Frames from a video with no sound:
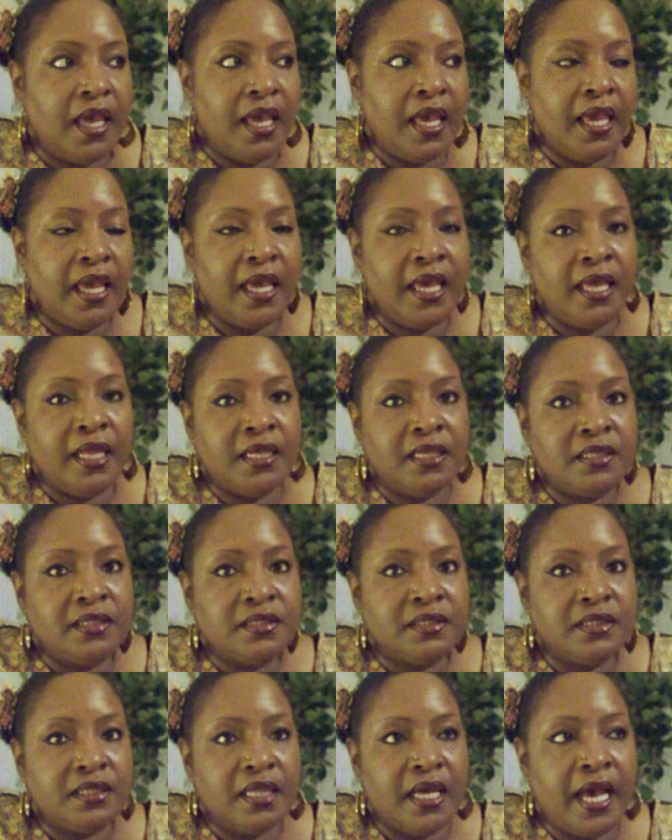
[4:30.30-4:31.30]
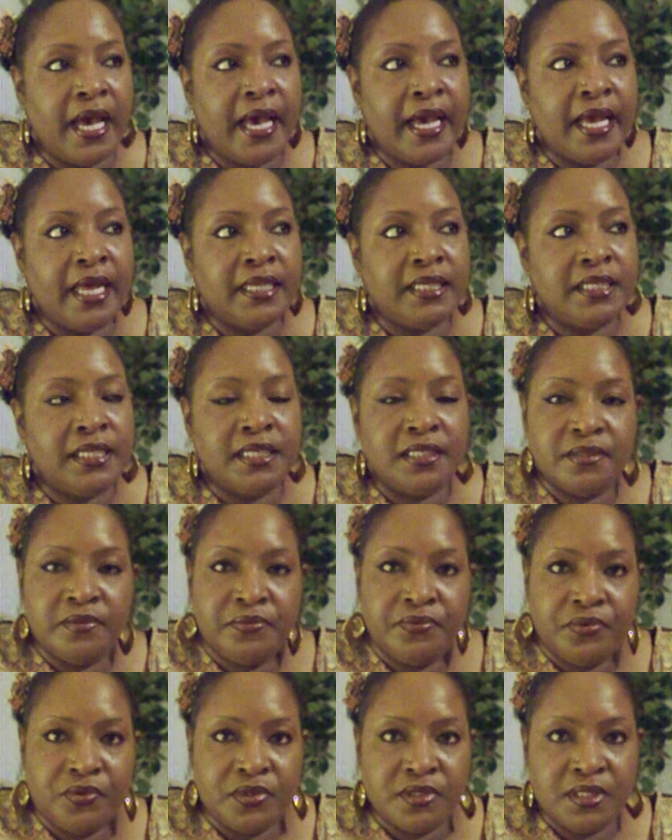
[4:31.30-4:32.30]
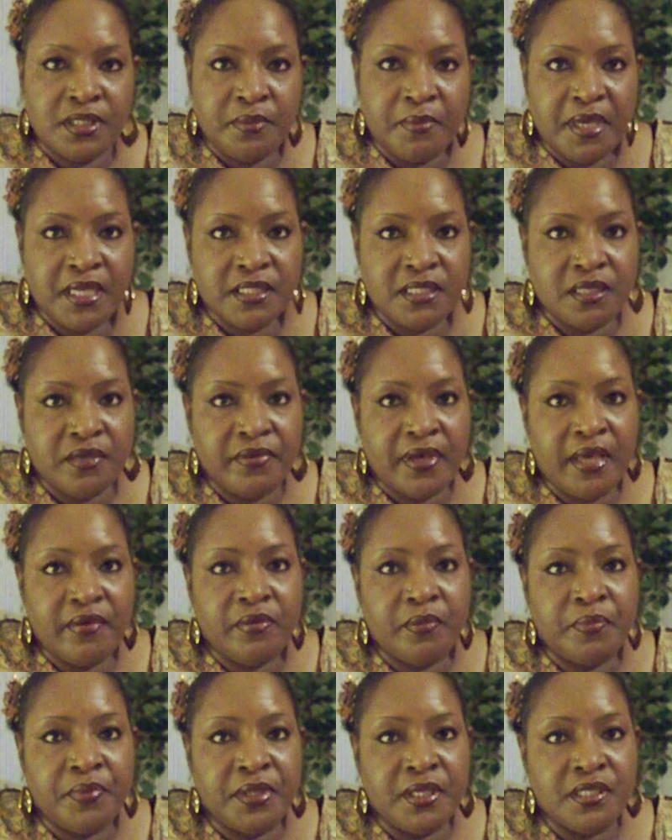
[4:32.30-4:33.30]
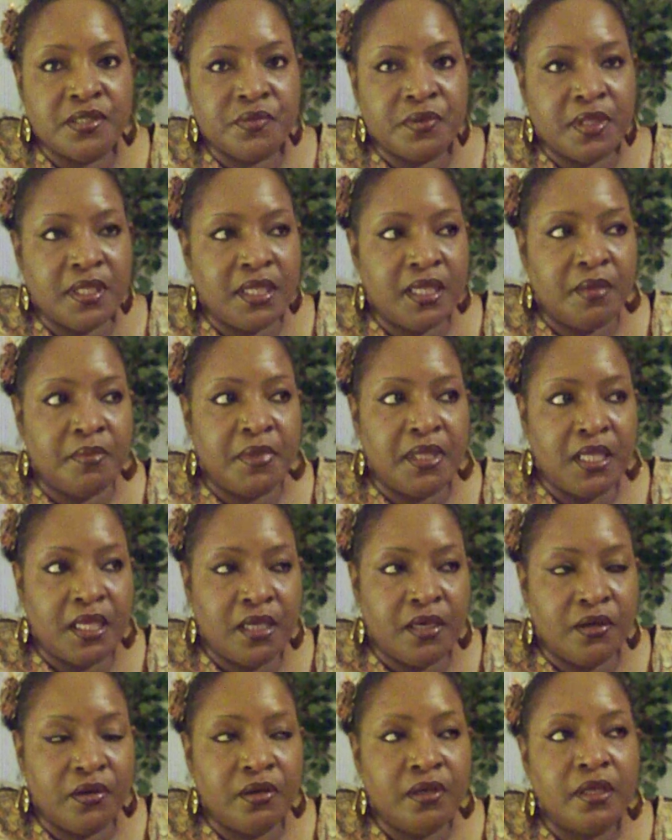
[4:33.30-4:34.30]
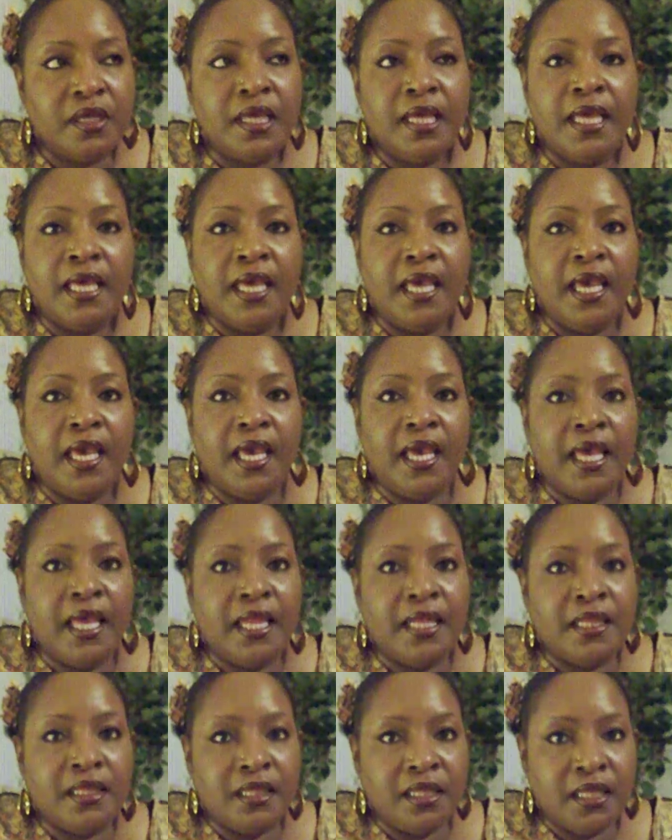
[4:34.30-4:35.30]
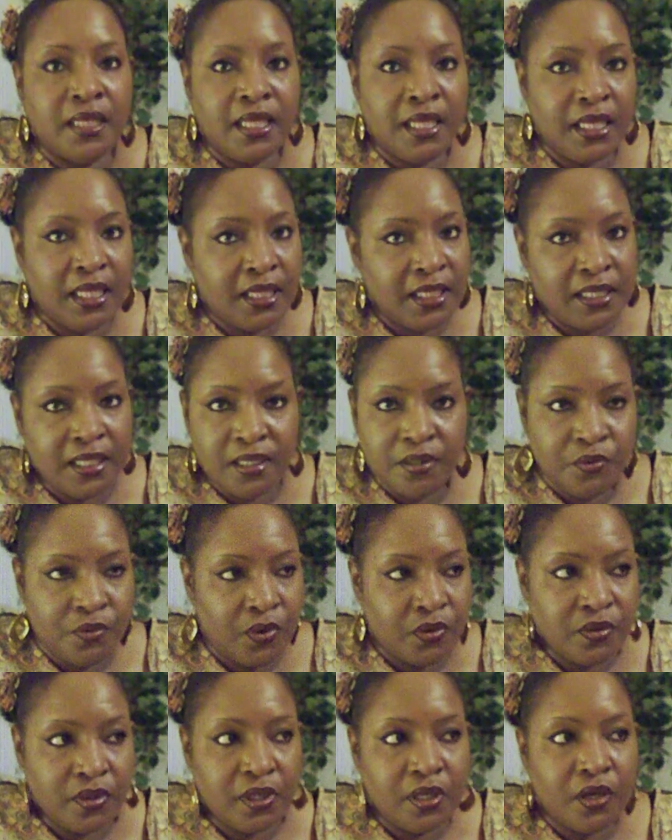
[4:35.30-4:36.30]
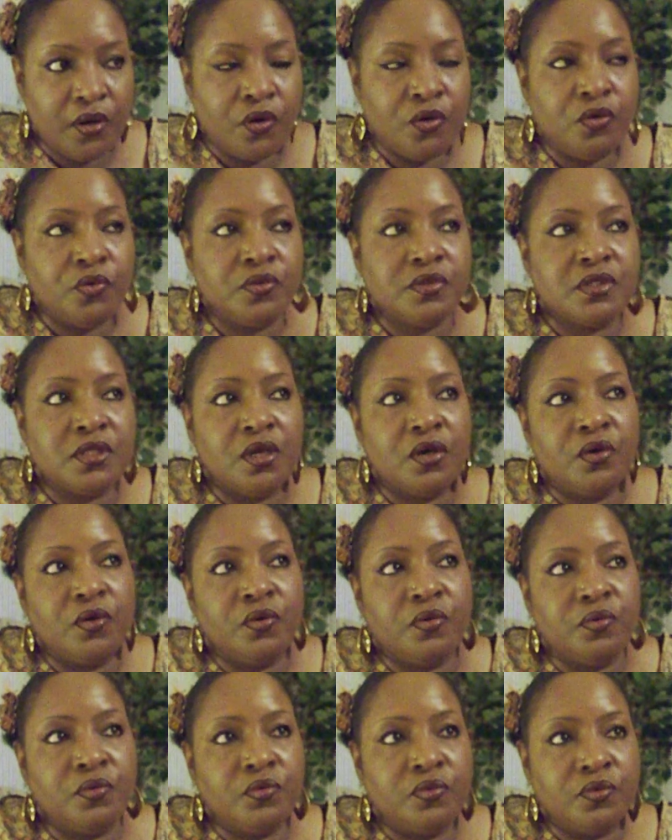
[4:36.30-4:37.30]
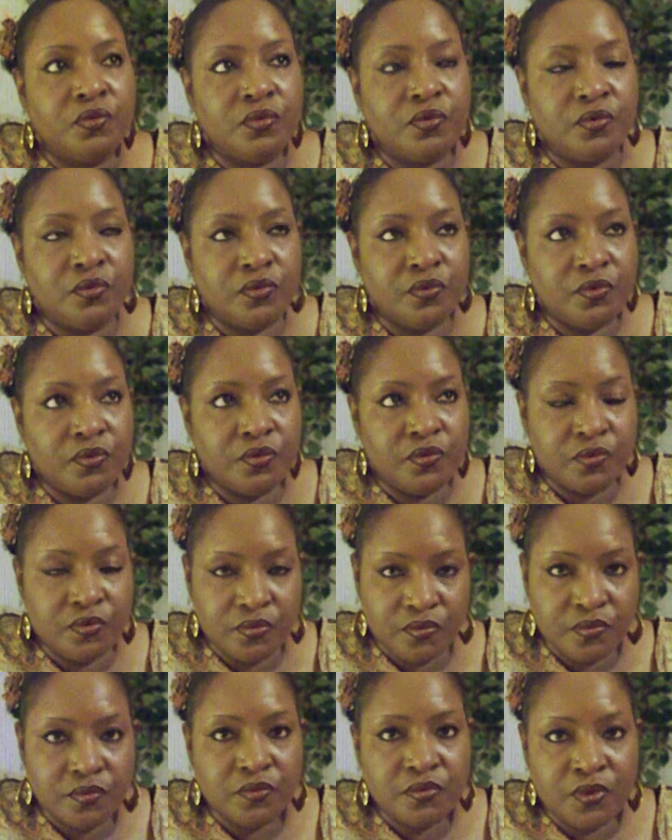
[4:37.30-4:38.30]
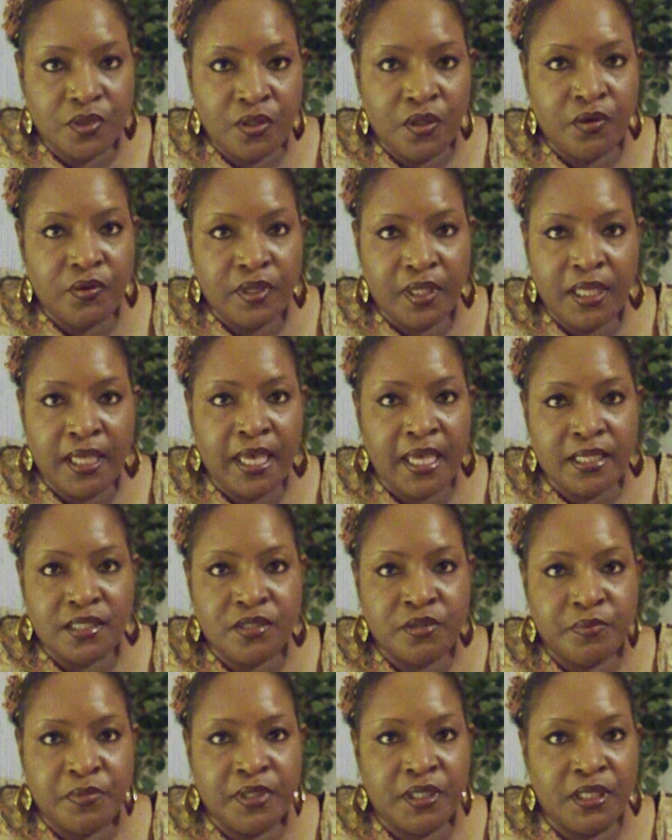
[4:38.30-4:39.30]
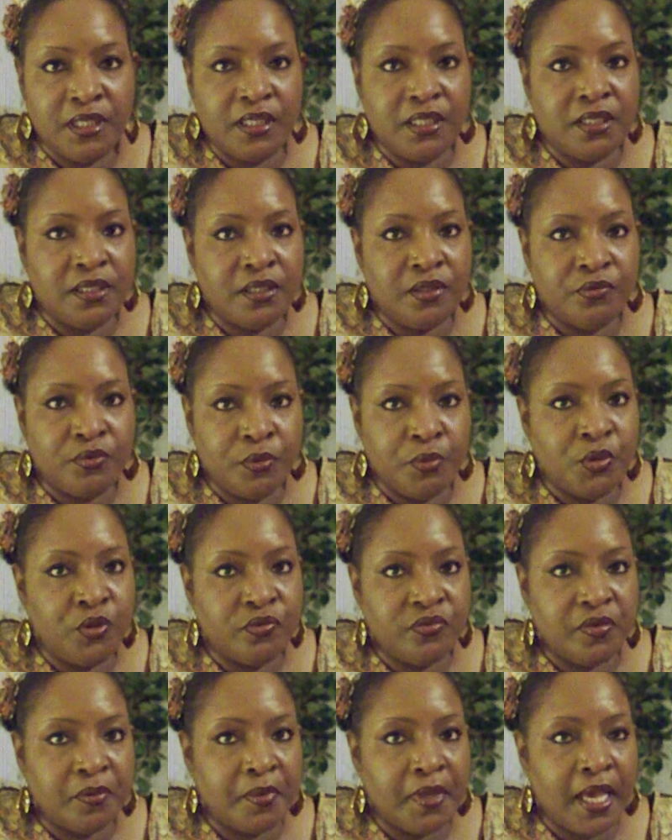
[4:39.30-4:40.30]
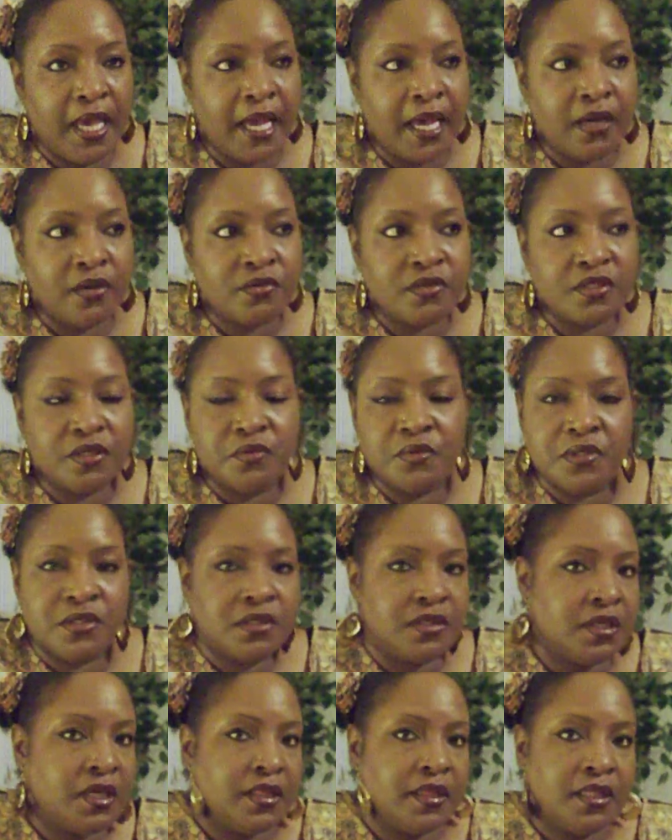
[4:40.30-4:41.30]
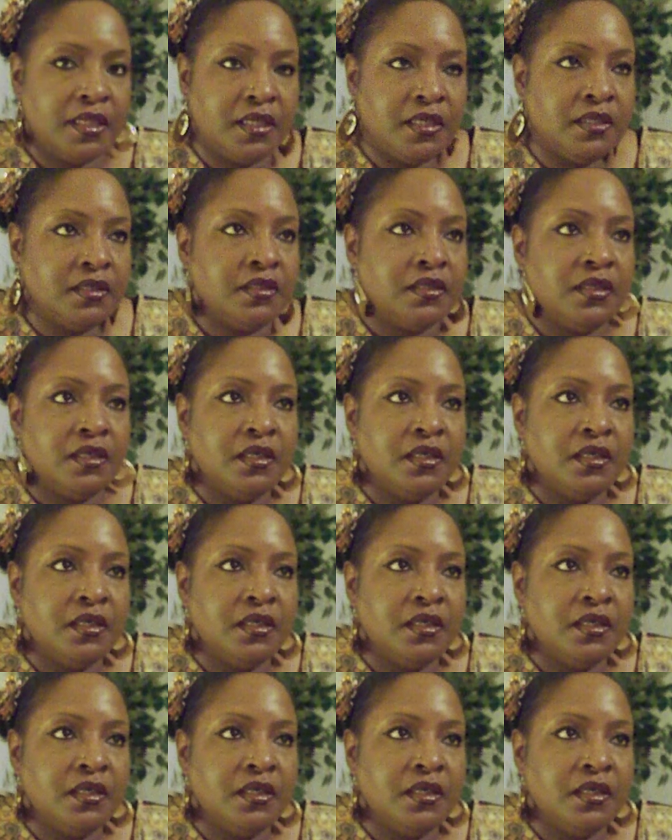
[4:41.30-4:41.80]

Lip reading: and I didn't foresee myself having peace with him here, and he didn't want to go, so he had to be removed from the house. It was nothing